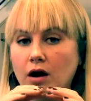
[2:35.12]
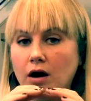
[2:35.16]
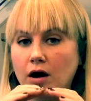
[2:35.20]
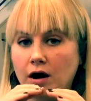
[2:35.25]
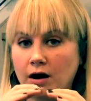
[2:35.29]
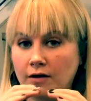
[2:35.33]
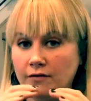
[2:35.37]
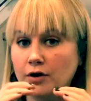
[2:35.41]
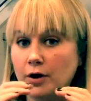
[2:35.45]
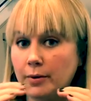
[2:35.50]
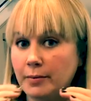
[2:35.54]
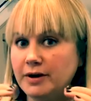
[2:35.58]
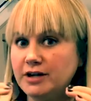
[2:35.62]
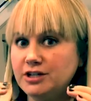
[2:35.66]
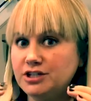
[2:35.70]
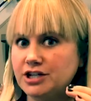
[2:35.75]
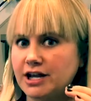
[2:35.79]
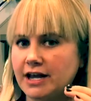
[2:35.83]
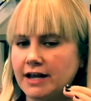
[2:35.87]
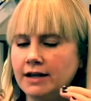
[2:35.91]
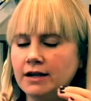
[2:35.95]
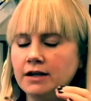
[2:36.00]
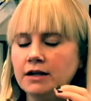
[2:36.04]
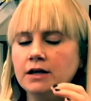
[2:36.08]
of our
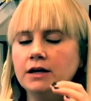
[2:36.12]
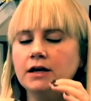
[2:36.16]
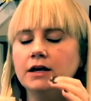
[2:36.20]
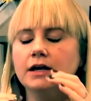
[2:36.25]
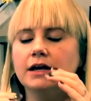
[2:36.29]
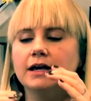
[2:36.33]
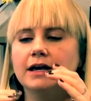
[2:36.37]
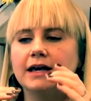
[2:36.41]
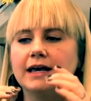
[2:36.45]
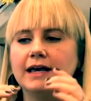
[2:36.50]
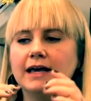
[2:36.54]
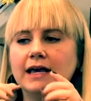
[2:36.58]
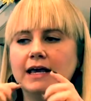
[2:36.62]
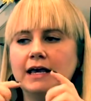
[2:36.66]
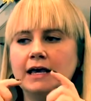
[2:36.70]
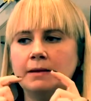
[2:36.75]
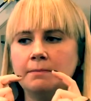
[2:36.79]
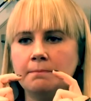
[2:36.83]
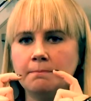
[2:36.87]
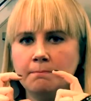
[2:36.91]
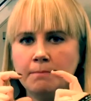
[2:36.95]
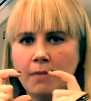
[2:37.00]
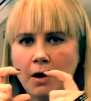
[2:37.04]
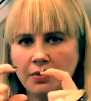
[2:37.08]
budget
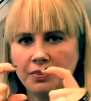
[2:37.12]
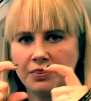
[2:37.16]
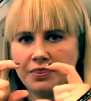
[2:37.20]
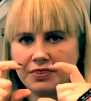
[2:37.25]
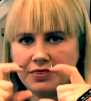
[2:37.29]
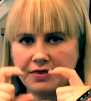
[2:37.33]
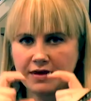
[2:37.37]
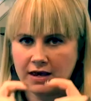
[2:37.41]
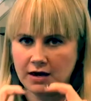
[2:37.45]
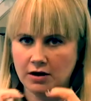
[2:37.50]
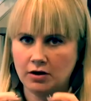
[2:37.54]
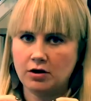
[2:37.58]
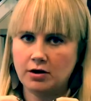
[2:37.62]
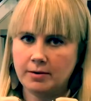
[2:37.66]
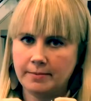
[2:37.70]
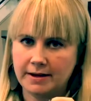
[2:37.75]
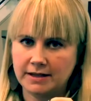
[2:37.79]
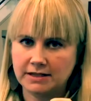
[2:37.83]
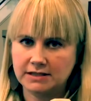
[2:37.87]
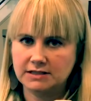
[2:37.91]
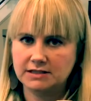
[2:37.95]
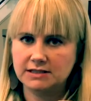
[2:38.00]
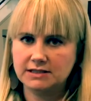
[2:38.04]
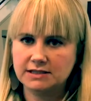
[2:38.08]
in month
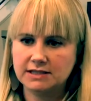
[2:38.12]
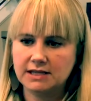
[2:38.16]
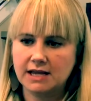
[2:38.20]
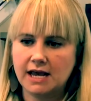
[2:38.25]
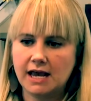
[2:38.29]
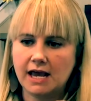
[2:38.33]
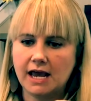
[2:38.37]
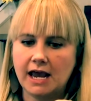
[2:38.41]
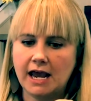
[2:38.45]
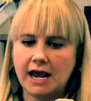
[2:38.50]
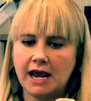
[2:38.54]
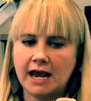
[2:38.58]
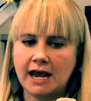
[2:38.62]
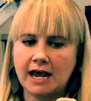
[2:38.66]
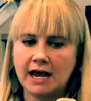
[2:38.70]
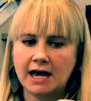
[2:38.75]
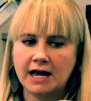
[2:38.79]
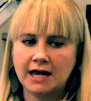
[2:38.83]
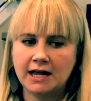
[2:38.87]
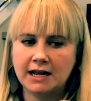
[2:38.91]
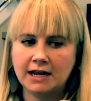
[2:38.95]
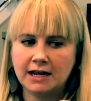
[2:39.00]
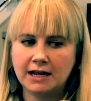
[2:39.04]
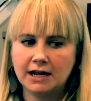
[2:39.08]
increments.
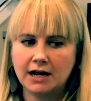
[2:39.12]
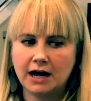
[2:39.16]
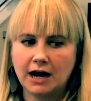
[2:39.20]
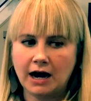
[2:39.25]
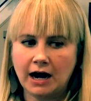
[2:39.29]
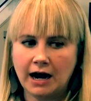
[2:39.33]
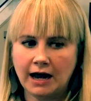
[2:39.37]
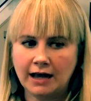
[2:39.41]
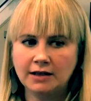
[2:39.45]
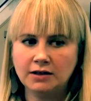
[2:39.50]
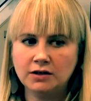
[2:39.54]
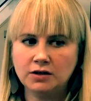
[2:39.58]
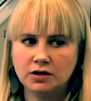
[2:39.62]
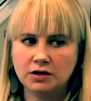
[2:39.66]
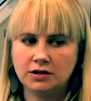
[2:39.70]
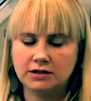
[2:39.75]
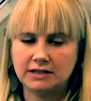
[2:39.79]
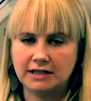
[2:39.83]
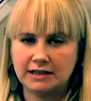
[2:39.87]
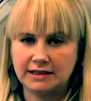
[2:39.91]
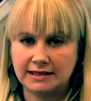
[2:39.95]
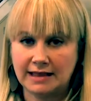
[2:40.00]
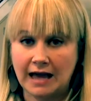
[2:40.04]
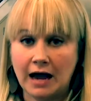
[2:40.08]
And I
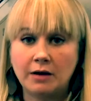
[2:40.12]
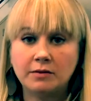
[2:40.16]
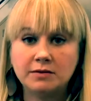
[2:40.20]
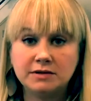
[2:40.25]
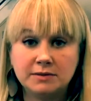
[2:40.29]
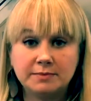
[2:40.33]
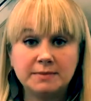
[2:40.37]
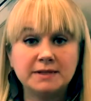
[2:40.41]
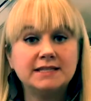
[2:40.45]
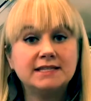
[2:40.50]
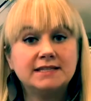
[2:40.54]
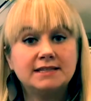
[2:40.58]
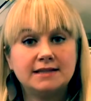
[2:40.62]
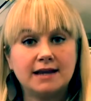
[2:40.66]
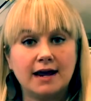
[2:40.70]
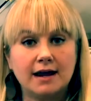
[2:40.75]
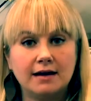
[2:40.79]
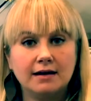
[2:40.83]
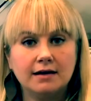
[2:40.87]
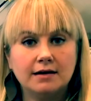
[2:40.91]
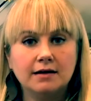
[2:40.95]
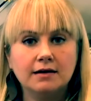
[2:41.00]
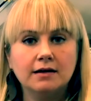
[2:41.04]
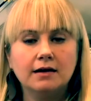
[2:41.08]
learned that that was a
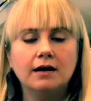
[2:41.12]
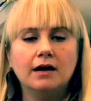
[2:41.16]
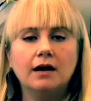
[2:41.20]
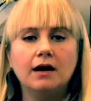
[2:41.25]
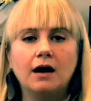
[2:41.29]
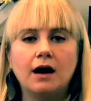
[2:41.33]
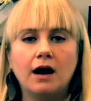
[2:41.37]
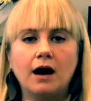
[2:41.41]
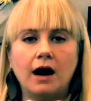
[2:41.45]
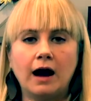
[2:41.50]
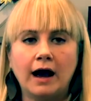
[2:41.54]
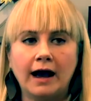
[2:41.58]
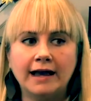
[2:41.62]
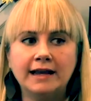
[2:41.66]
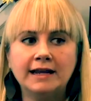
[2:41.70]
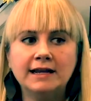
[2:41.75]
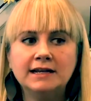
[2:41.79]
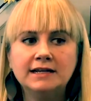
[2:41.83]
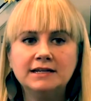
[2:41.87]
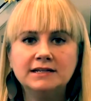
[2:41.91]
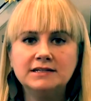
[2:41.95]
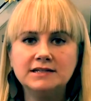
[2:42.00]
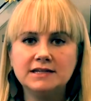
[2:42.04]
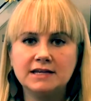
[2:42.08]
mistake. I
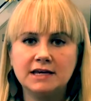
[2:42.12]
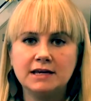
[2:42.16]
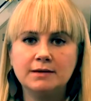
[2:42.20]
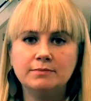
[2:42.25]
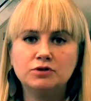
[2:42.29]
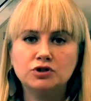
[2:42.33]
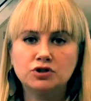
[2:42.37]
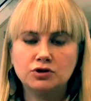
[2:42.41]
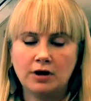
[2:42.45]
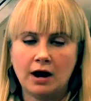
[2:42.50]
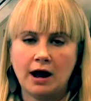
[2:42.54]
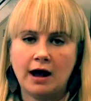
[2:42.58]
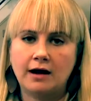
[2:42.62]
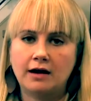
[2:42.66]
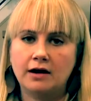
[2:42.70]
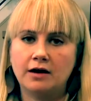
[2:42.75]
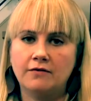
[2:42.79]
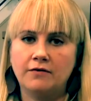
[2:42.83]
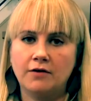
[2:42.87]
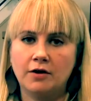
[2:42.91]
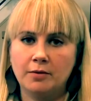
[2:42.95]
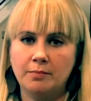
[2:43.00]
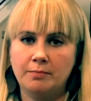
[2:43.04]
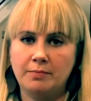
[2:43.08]
needed to keep track
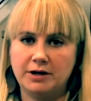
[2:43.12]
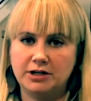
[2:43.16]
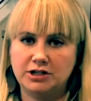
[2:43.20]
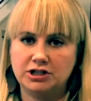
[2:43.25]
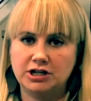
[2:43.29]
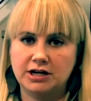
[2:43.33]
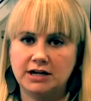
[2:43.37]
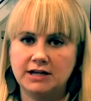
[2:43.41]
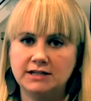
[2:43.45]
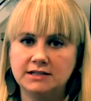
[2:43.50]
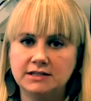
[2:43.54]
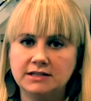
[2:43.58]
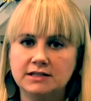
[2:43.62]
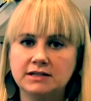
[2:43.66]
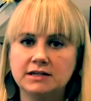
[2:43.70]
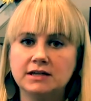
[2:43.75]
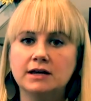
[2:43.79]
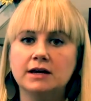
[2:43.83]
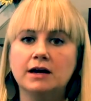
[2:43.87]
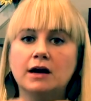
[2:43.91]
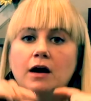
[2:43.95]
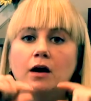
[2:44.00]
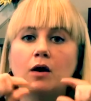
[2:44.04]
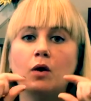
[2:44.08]
of our budget
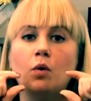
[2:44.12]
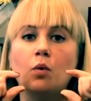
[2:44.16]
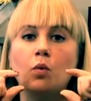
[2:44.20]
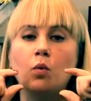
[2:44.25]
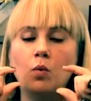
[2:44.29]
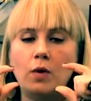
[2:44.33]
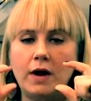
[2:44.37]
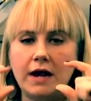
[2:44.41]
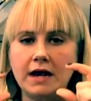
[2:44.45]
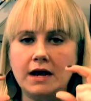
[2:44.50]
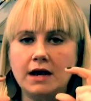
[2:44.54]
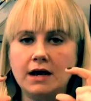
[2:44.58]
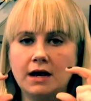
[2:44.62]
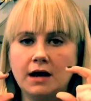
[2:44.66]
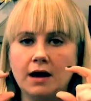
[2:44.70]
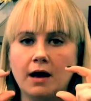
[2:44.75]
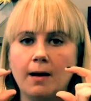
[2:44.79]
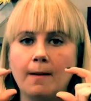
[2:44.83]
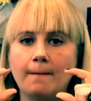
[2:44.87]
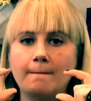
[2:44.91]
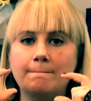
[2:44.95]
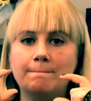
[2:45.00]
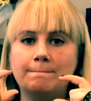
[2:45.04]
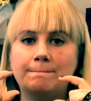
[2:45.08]
week
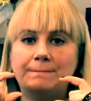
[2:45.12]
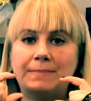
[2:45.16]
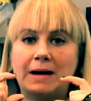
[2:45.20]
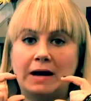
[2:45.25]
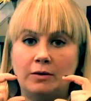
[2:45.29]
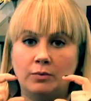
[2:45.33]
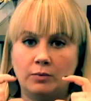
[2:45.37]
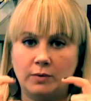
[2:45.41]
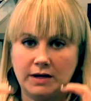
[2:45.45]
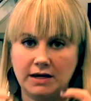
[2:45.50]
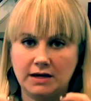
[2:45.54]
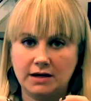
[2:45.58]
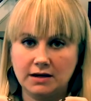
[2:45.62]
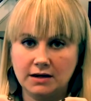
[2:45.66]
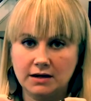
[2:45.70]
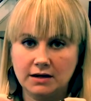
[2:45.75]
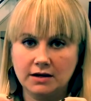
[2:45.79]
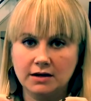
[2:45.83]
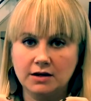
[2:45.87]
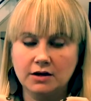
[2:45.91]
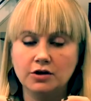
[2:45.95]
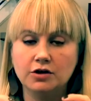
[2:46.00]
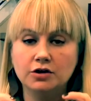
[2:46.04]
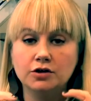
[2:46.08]
by
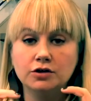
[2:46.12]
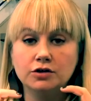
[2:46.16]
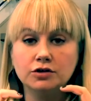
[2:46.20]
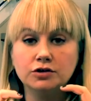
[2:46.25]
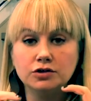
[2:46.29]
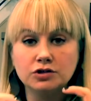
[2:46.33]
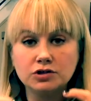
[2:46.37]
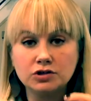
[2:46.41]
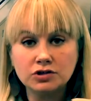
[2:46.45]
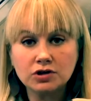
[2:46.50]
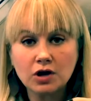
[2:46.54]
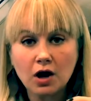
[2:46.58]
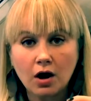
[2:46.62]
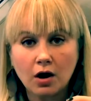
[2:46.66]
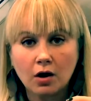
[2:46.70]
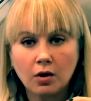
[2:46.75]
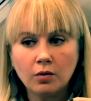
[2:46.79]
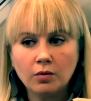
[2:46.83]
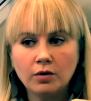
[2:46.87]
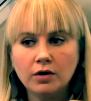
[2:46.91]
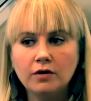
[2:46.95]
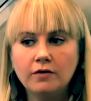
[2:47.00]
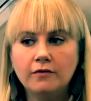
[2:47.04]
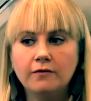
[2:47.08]
week.
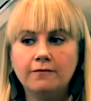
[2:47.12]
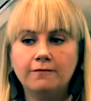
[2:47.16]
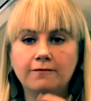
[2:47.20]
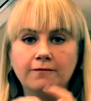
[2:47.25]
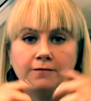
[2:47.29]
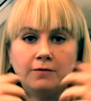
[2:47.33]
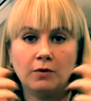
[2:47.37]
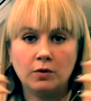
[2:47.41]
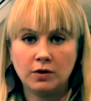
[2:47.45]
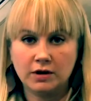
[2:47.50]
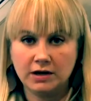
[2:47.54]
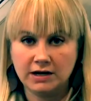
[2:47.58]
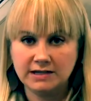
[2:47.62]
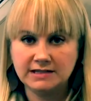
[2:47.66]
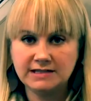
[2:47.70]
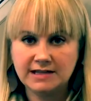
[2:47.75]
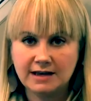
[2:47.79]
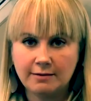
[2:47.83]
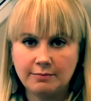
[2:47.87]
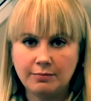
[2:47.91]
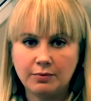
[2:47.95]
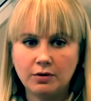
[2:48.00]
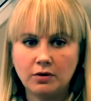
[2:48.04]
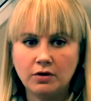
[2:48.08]
So, for
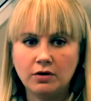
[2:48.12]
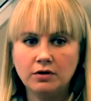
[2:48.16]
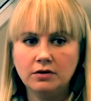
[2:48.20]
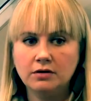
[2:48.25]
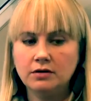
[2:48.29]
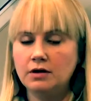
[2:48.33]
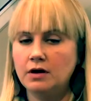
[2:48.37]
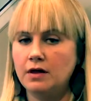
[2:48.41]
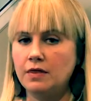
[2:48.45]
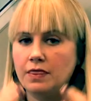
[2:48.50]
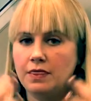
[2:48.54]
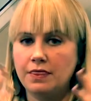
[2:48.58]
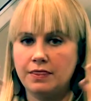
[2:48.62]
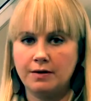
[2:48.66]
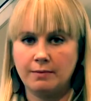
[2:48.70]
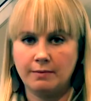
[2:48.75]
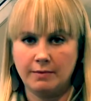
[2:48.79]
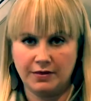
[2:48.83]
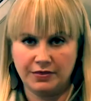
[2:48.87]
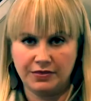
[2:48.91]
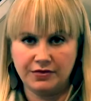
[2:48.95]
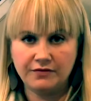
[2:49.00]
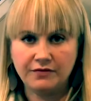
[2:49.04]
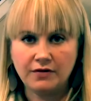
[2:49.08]
example, the
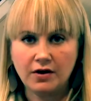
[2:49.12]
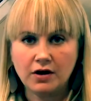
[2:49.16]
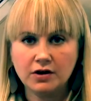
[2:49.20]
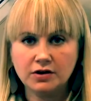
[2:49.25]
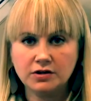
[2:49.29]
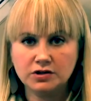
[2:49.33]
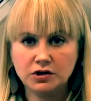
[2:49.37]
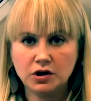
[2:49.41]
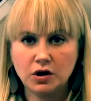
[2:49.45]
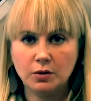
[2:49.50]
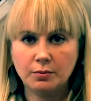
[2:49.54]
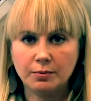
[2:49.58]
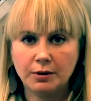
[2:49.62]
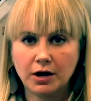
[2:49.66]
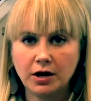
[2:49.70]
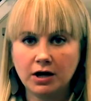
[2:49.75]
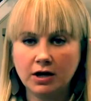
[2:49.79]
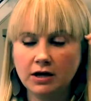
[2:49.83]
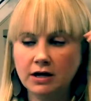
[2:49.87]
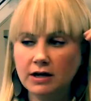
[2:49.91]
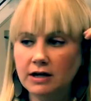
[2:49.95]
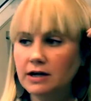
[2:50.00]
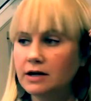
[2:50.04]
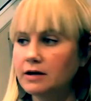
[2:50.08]
month of
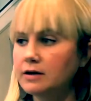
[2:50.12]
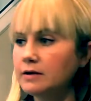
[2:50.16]
October,